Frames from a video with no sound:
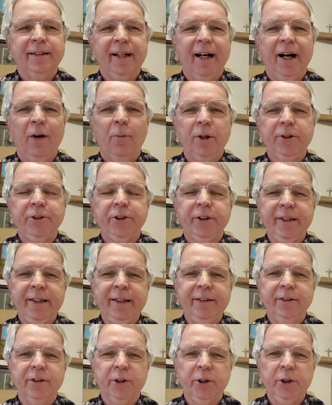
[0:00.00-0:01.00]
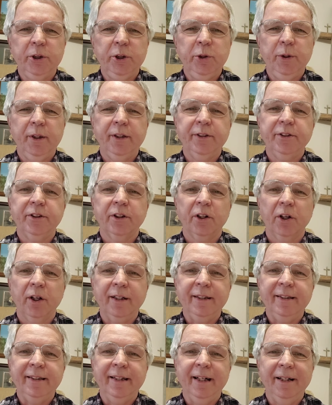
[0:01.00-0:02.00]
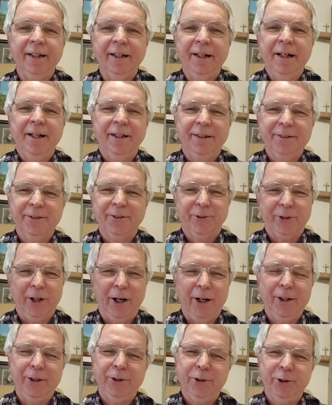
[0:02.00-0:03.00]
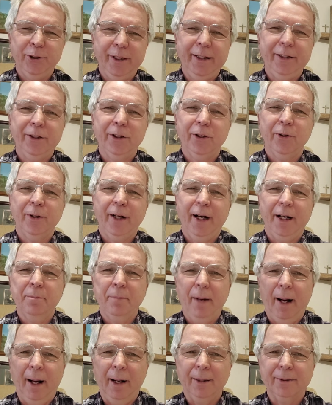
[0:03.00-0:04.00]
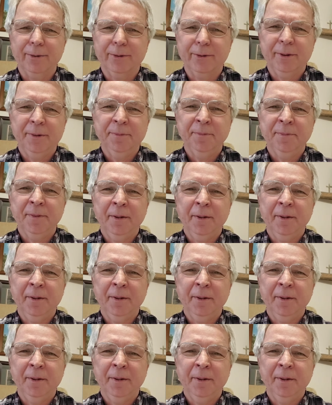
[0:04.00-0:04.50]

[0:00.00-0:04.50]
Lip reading: now what you need to do is, your son, is you need to learn how to balance